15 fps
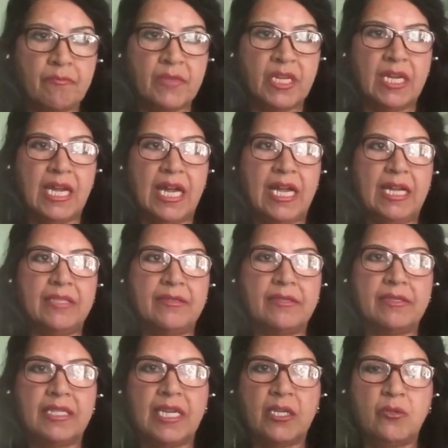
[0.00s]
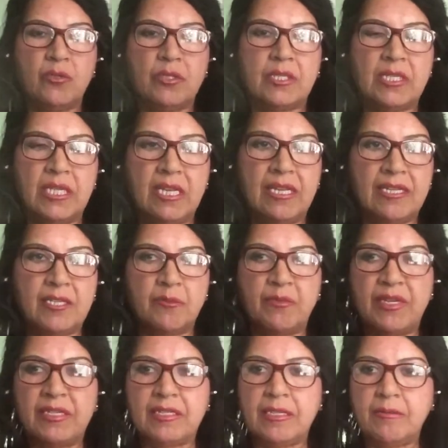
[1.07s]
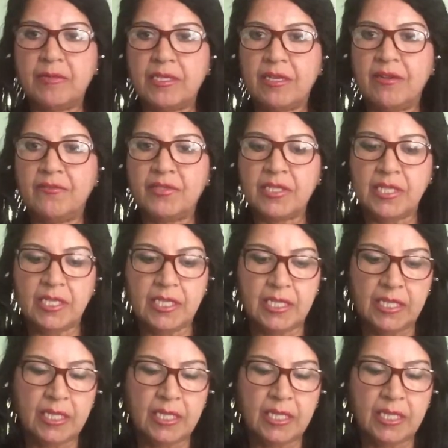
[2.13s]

and they could still express themselves in